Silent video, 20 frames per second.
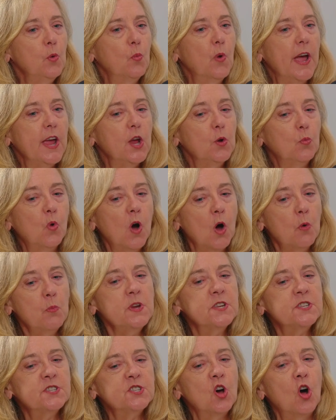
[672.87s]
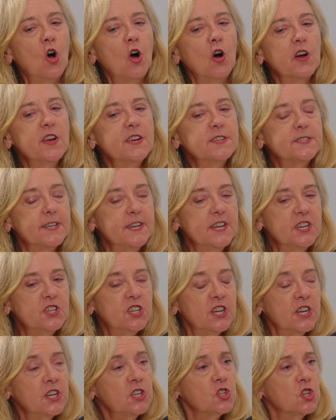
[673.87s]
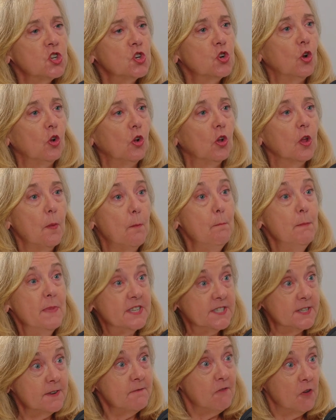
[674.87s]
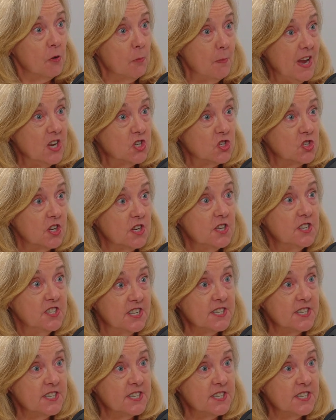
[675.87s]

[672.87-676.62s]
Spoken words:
Wade, what we saw is an intentional misinformation,